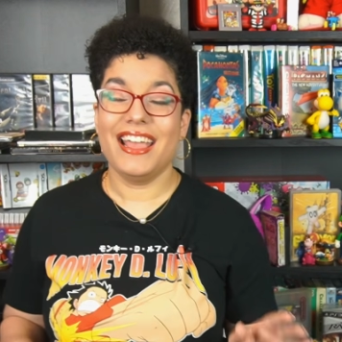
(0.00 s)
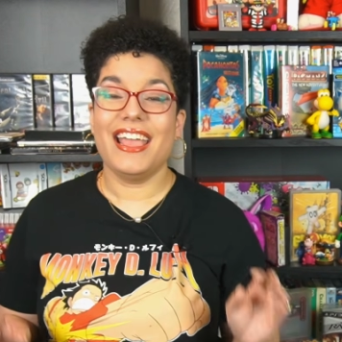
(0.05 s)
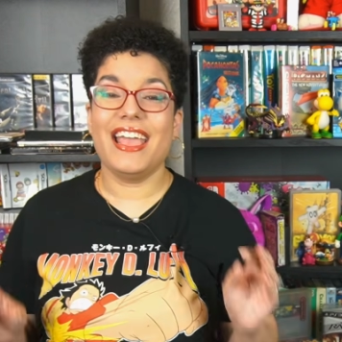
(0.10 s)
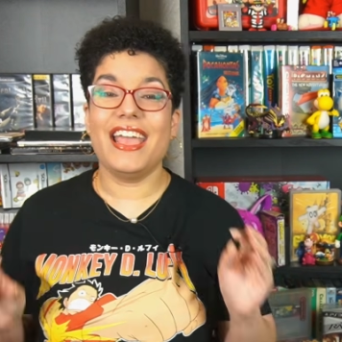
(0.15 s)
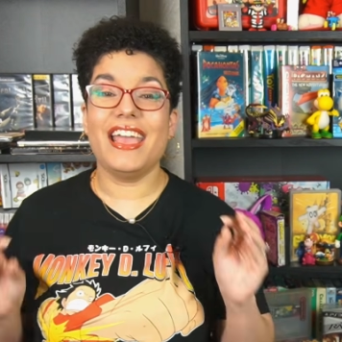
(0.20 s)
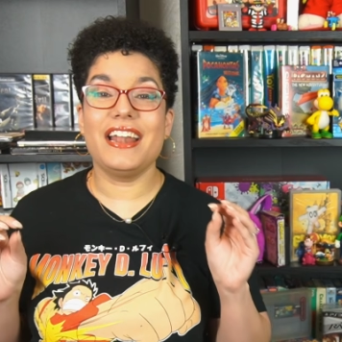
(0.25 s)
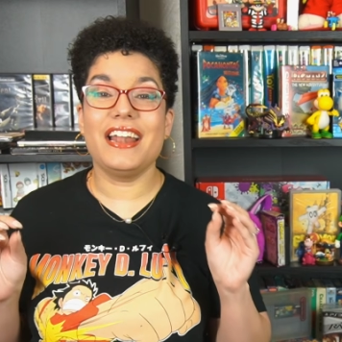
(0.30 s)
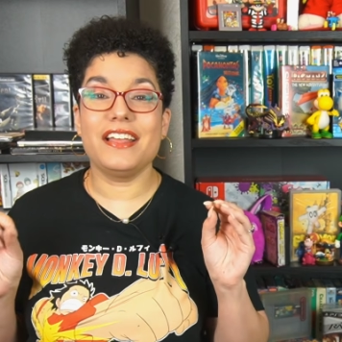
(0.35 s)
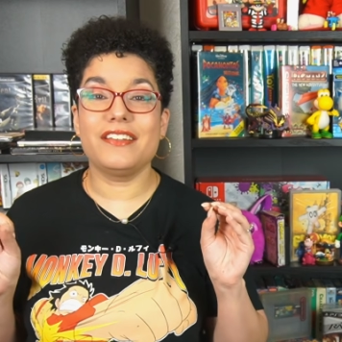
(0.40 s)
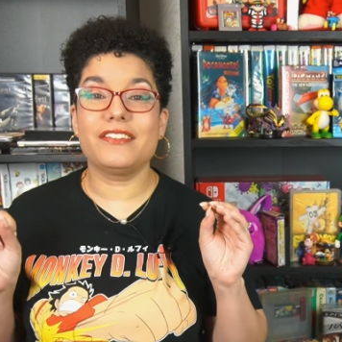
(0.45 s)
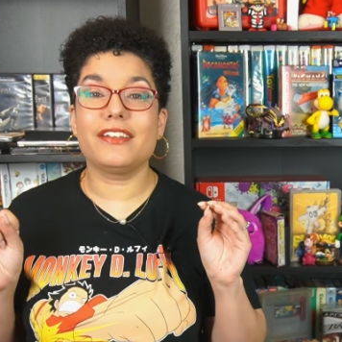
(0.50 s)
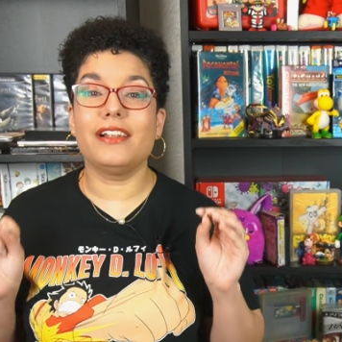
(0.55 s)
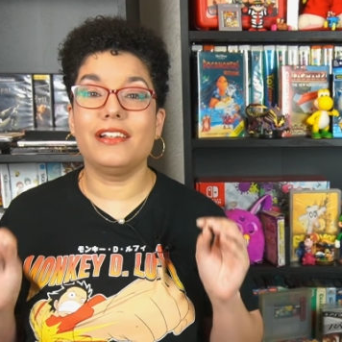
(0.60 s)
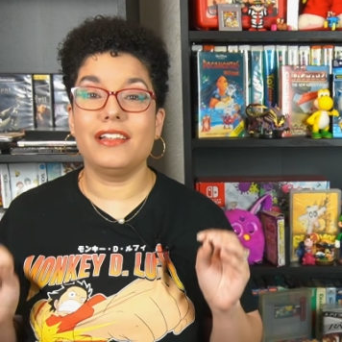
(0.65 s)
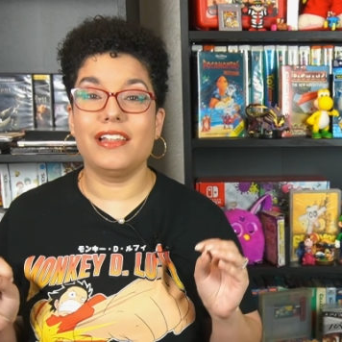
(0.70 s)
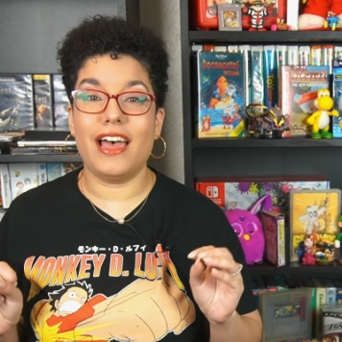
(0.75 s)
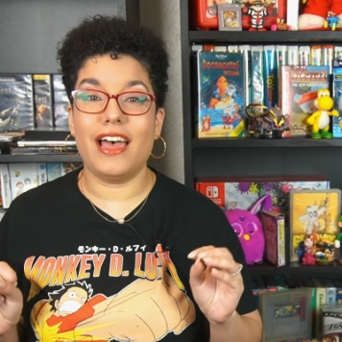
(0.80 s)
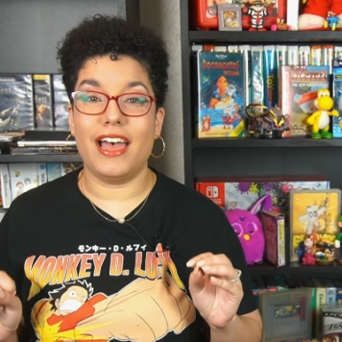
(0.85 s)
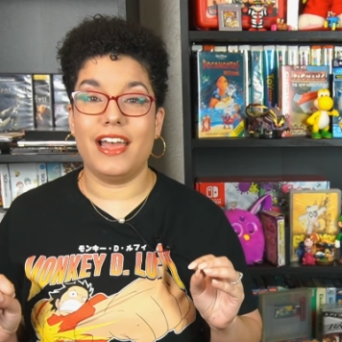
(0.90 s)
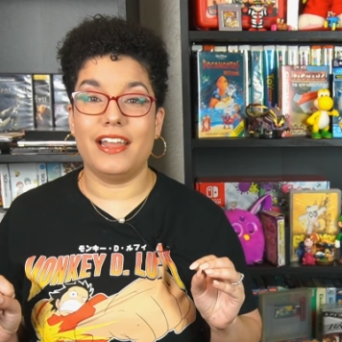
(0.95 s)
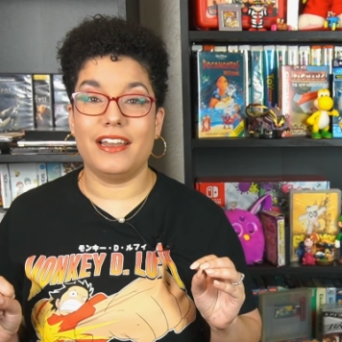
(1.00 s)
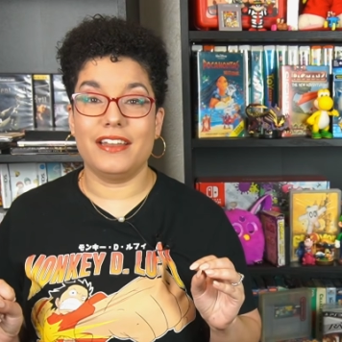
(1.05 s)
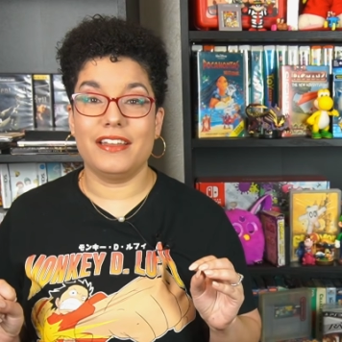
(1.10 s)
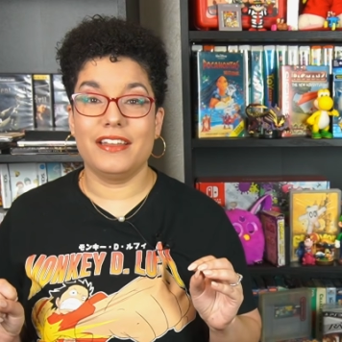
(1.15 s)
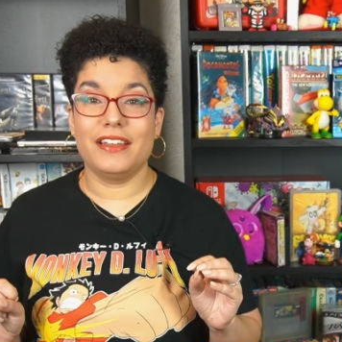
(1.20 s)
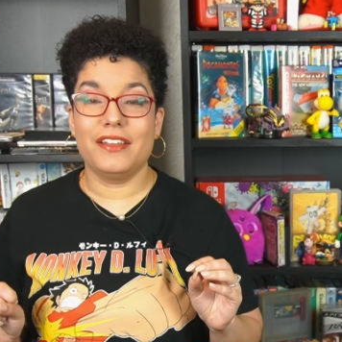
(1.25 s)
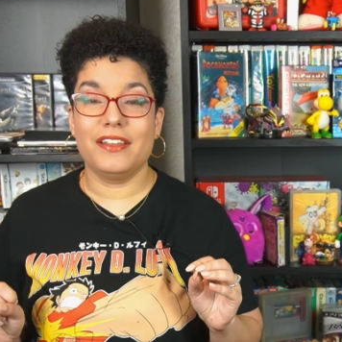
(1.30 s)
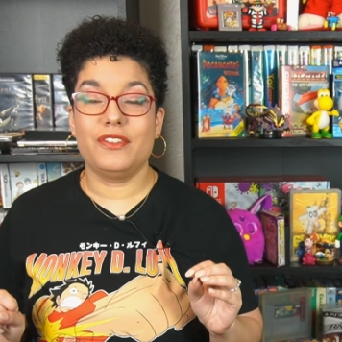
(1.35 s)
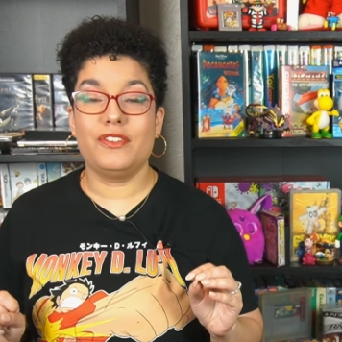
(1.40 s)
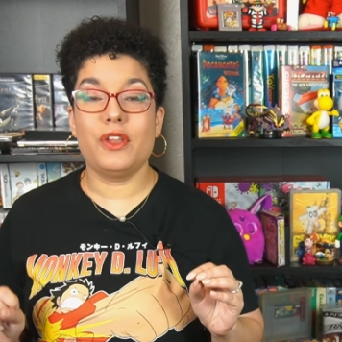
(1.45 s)
It is a lot.
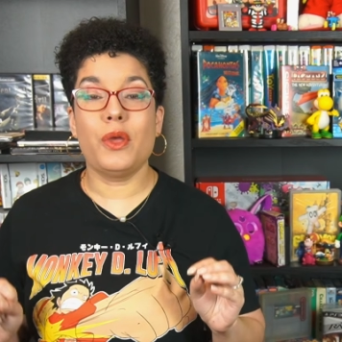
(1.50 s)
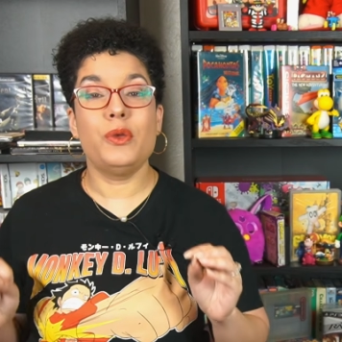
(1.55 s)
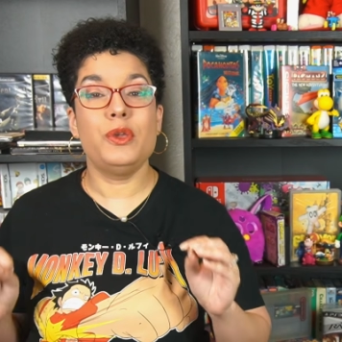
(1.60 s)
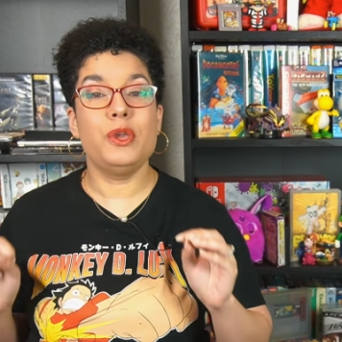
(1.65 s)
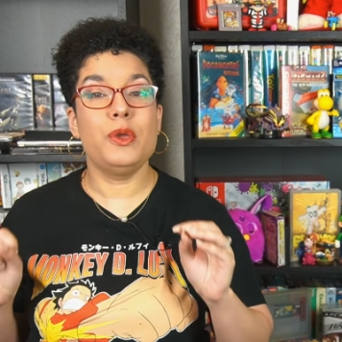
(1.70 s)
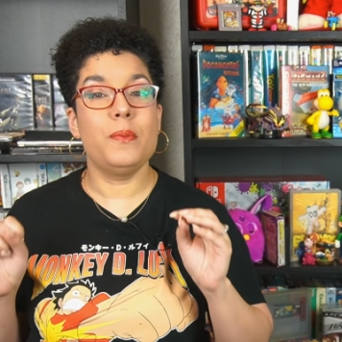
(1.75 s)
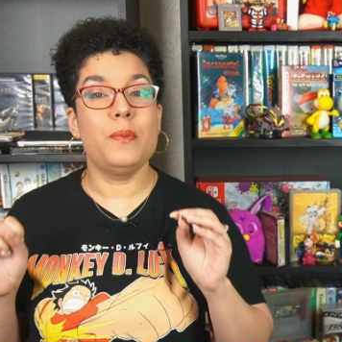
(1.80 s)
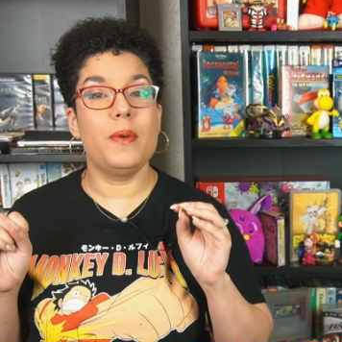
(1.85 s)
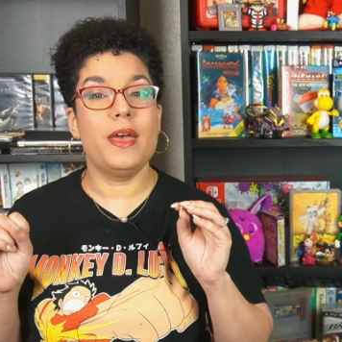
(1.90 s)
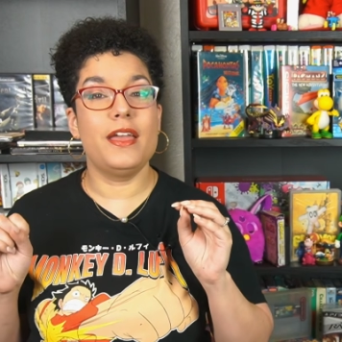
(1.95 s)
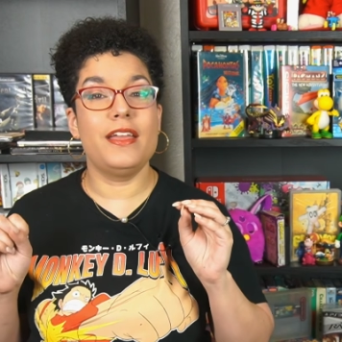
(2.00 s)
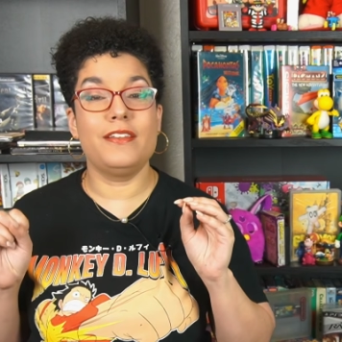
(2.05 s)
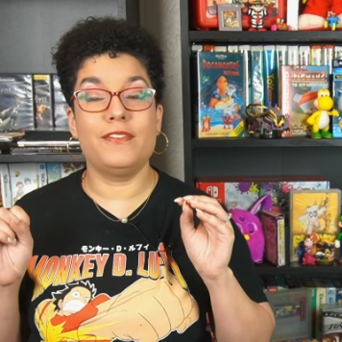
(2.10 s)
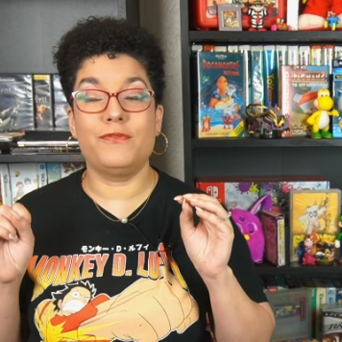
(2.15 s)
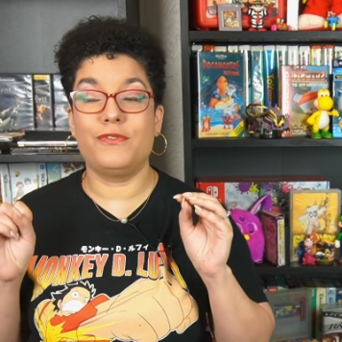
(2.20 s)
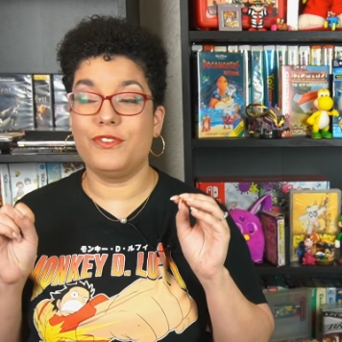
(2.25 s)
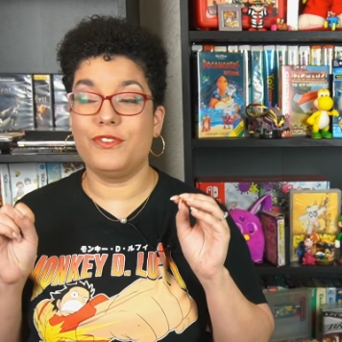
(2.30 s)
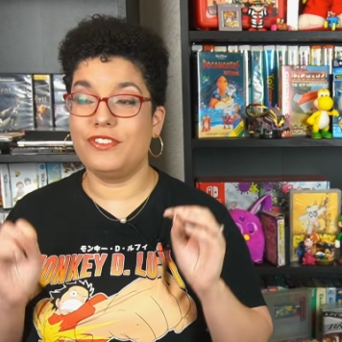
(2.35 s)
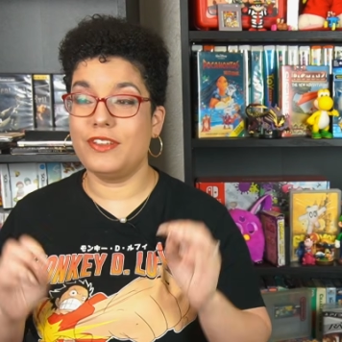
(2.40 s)
So for